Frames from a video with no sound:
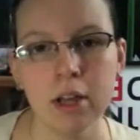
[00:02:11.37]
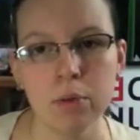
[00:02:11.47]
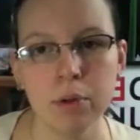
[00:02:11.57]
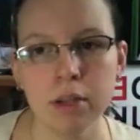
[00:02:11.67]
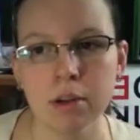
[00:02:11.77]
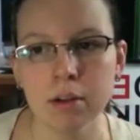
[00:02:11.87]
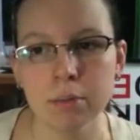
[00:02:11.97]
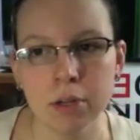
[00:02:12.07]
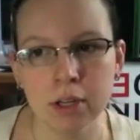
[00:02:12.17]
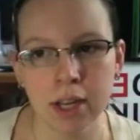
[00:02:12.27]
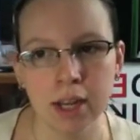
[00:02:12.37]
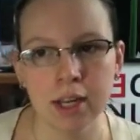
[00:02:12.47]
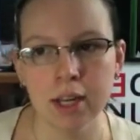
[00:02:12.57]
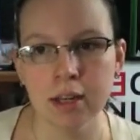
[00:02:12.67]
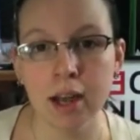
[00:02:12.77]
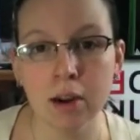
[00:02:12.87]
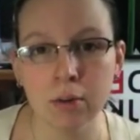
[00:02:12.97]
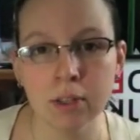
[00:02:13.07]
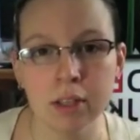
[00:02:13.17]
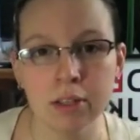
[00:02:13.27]
We are communicating not
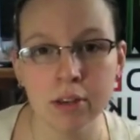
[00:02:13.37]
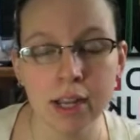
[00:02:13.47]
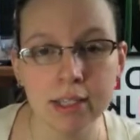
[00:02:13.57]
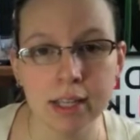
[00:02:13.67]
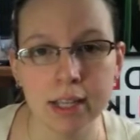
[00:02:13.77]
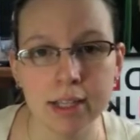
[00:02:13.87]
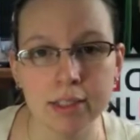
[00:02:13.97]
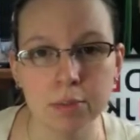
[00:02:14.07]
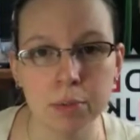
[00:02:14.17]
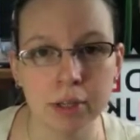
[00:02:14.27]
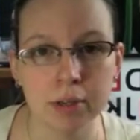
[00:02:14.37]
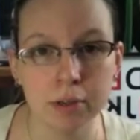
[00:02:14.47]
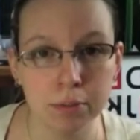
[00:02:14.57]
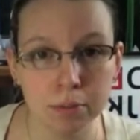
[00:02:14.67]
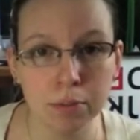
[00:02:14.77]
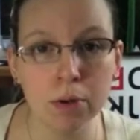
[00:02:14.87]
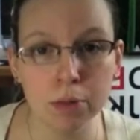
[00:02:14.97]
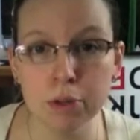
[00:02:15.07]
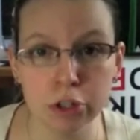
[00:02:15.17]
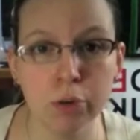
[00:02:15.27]
only in your essays, but
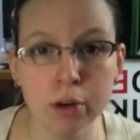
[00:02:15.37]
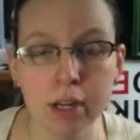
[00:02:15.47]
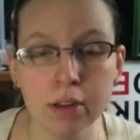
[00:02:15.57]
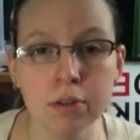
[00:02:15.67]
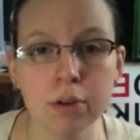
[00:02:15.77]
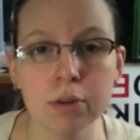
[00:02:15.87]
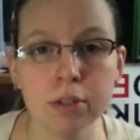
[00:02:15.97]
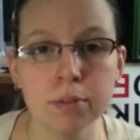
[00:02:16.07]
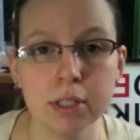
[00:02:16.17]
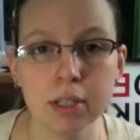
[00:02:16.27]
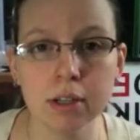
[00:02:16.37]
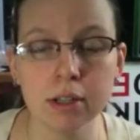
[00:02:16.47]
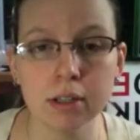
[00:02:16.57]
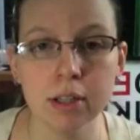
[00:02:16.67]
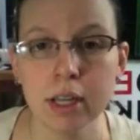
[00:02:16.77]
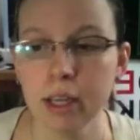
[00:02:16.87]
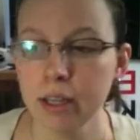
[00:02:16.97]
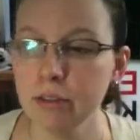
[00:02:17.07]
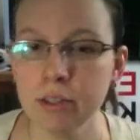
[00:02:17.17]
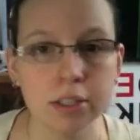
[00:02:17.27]
the majority of the course material
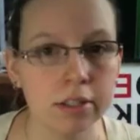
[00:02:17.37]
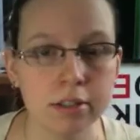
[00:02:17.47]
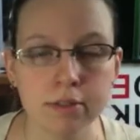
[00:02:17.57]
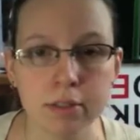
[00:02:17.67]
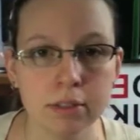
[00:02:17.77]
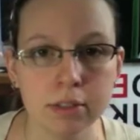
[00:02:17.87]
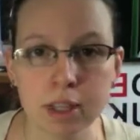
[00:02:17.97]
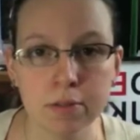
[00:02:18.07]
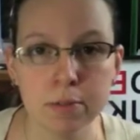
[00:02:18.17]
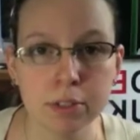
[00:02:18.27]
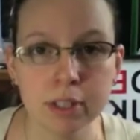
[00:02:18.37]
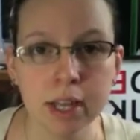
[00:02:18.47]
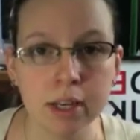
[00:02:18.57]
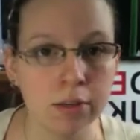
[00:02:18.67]
using just over 7%.